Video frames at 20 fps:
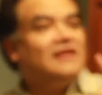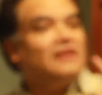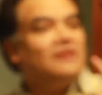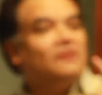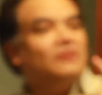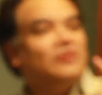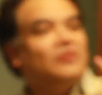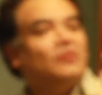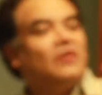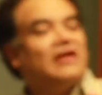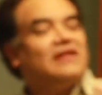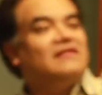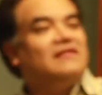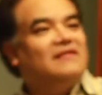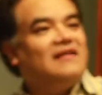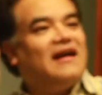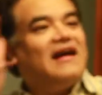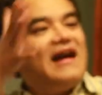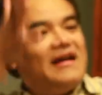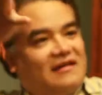with what
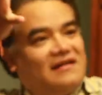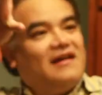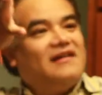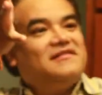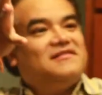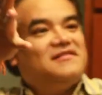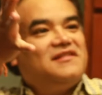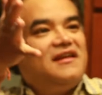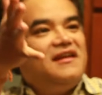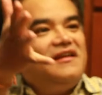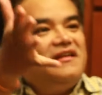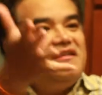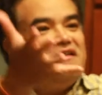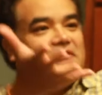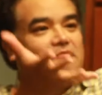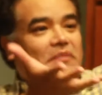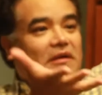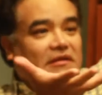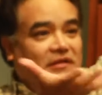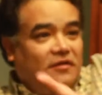the guidelines in the
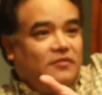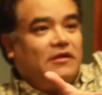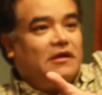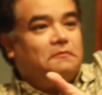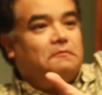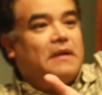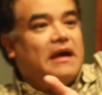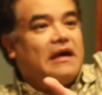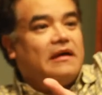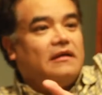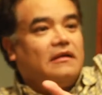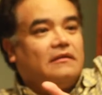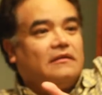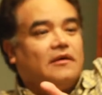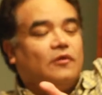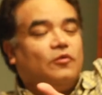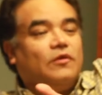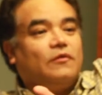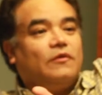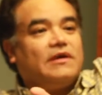particular panel
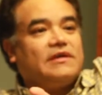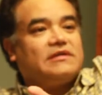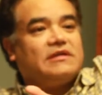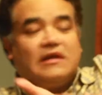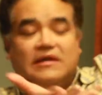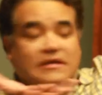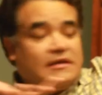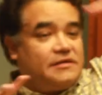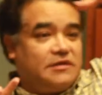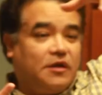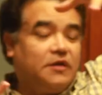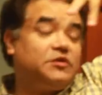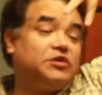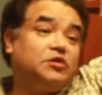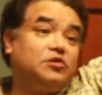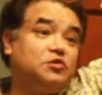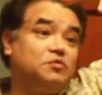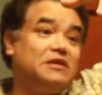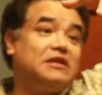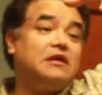that we was,
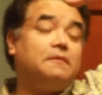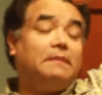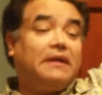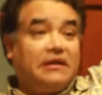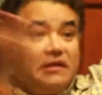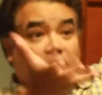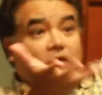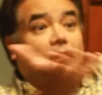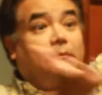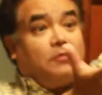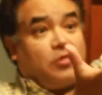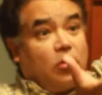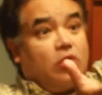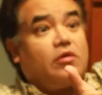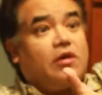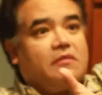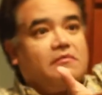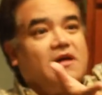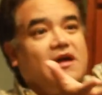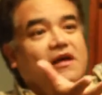excuse me, the particular
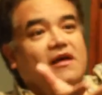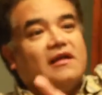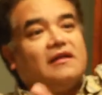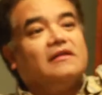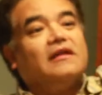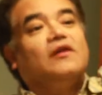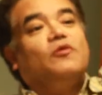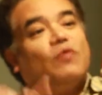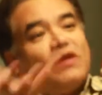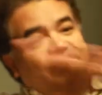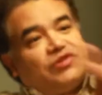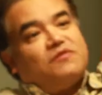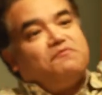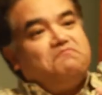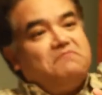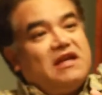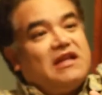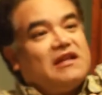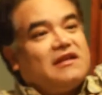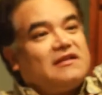program that it was
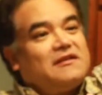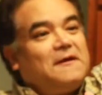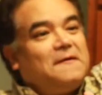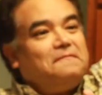submitted,